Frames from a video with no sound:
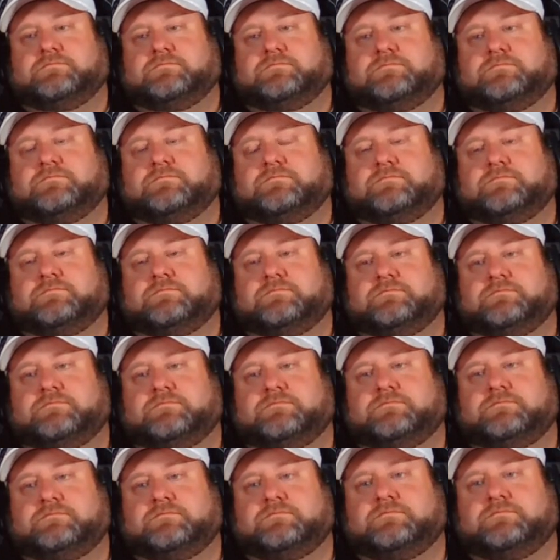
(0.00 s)

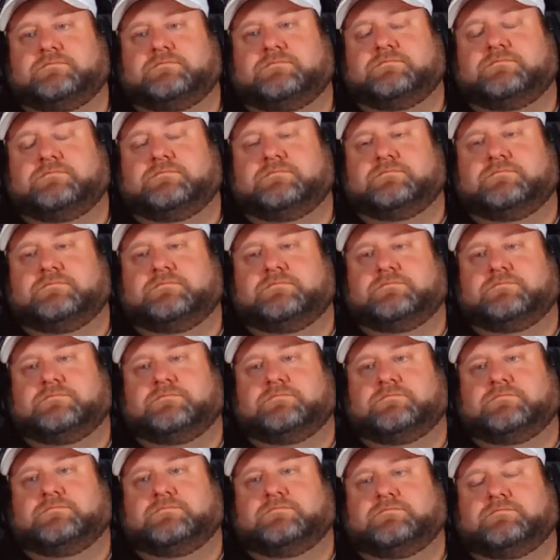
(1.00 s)

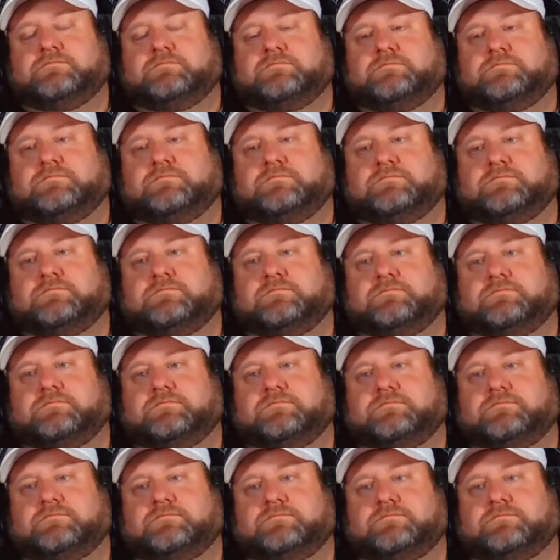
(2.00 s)

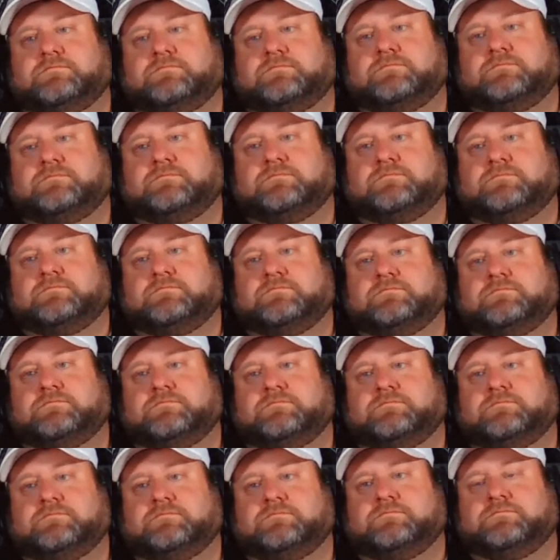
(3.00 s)

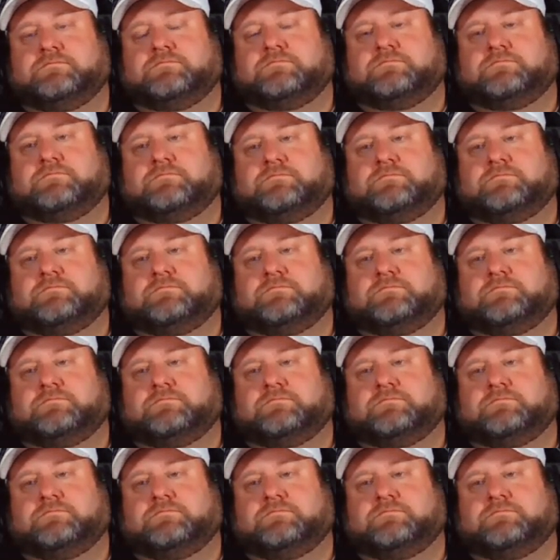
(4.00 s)
(silent)